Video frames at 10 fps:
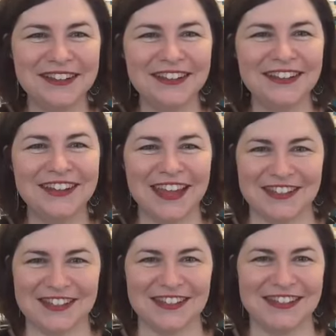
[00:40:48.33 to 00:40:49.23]

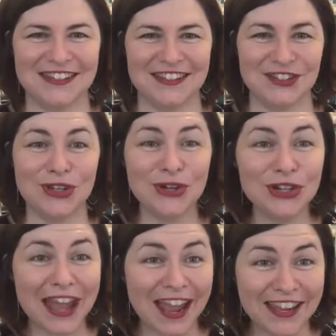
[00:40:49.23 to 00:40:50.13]
Yes, 2
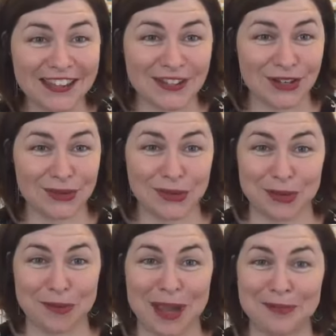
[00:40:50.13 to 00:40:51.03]
days to do all
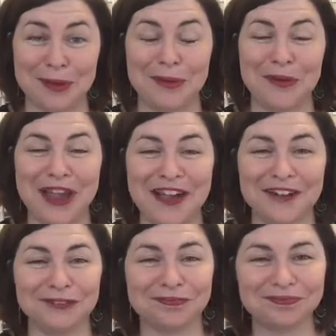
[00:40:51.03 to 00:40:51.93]
your paper.
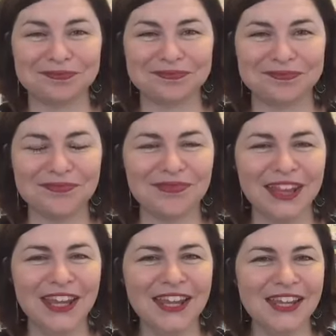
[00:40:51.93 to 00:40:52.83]
Wow.
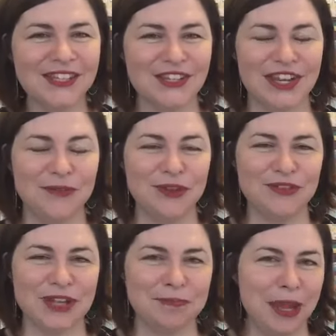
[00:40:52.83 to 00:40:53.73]
So yeah, we've
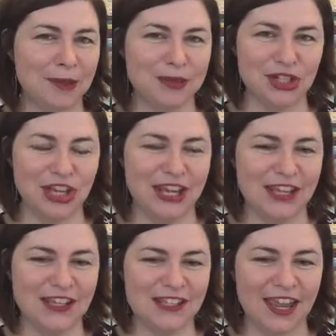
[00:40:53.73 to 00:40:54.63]
done paper
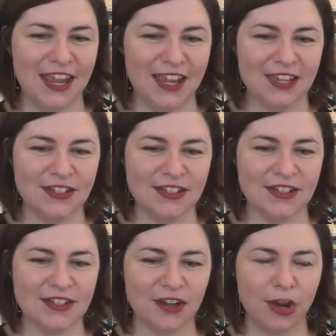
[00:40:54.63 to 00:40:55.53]
shares and
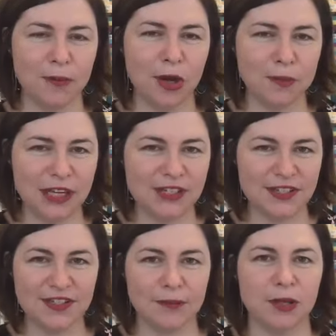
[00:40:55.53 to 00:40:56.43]
I'm opening it
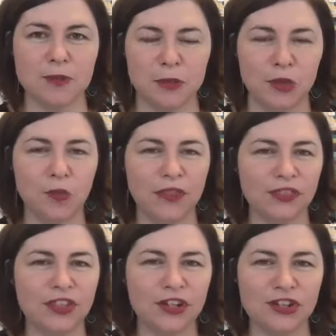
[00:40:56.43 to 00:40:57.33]
to demos. But the one
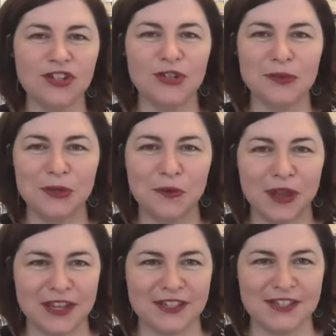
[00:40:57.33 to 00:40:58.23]
thing I do
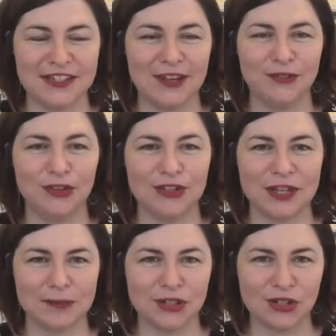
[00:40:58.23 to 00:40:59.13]
request, if you're a
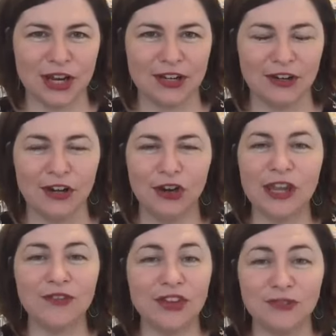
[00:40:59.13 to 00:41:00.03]
demonstrator or
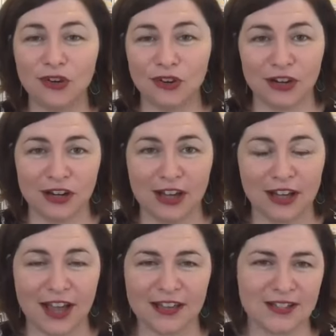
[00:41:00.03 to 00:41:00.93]
even if you're a
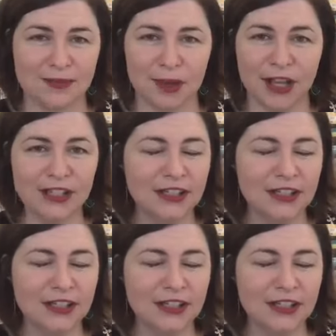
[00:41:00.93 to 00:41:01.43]
customer